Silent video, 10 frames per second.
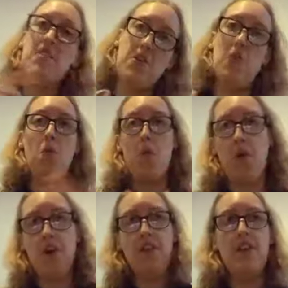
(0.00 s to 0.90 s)
two,
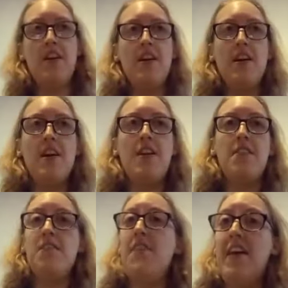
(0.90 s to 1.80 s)
one.
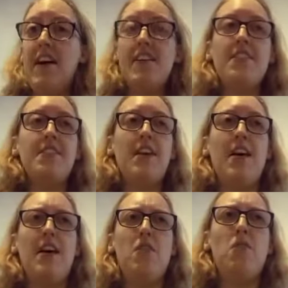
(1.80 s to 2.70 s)
First,
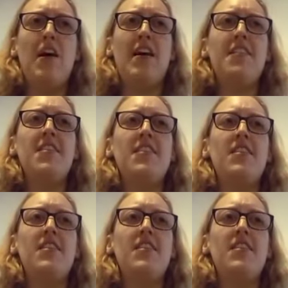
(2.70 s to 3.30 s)
I read